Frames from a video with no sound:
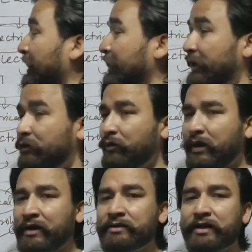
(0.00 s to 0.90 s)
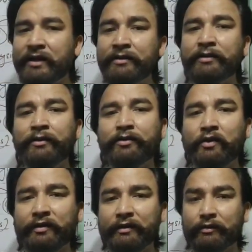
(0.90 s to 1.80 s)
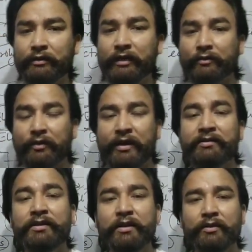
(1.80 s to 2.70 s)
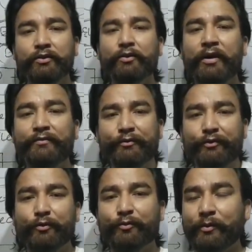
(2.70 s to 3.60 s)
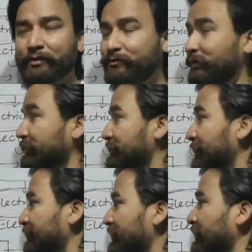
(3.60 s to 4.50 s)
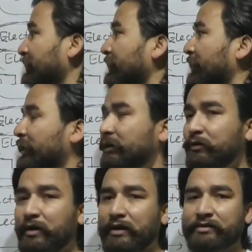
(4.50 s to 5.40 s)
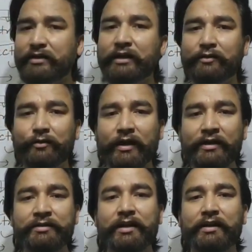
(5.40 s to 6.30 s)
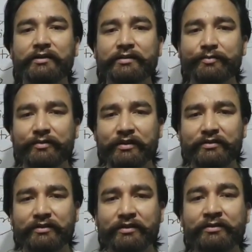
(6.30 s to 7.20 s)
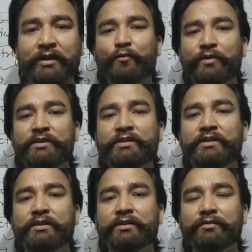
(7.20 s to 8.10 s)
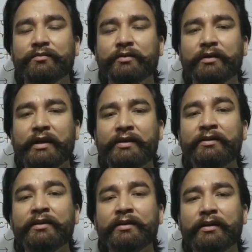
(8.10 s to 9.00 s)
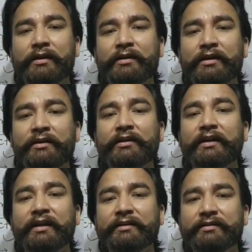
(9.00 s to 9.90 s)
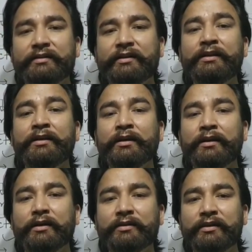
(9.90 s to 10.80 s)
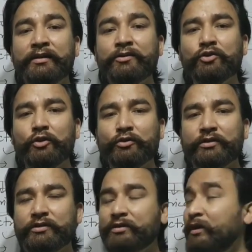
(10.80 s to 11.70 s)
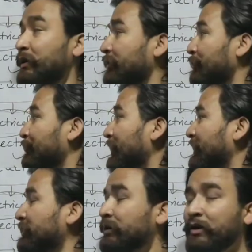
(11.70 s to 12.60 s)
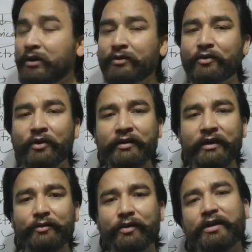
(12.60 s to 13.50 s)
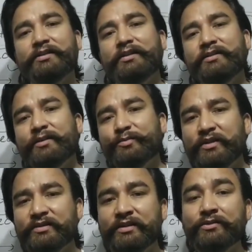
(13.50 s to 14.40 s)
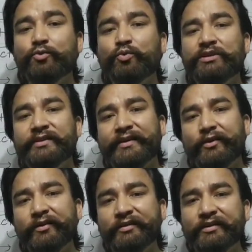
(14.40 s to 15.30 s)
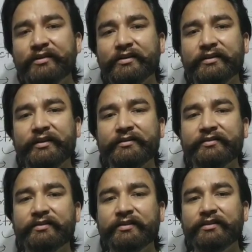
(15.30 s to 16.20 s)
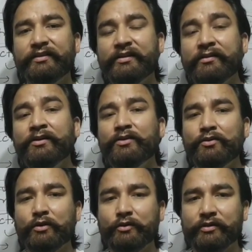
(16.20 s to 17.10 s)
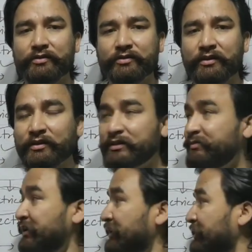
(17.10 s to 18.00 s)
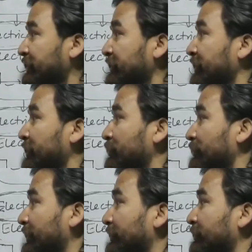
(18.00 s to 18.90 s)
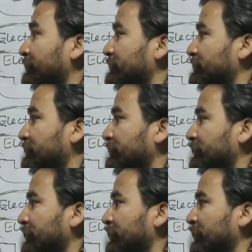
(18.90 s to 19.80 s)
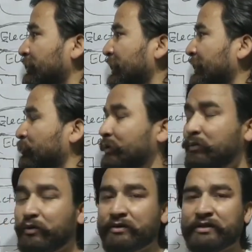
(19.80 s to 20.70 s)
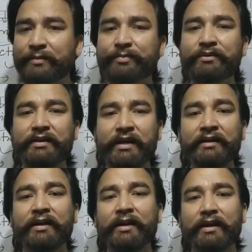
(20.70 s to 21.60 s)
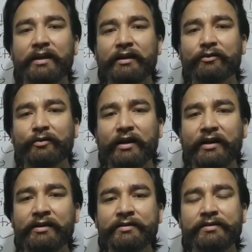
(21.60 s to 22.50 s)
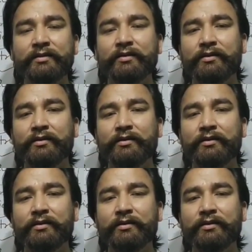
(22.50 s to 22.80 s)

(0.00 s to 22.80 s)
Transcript: electrolytes and non-electrolytes, you have a few points. For example, electrolytes are the substances which can conduct electricity in their solutions, while non-electrolytes are the substances which cannot conduct electricity in their solutions. Similarly, you can write one more example, that electrolytes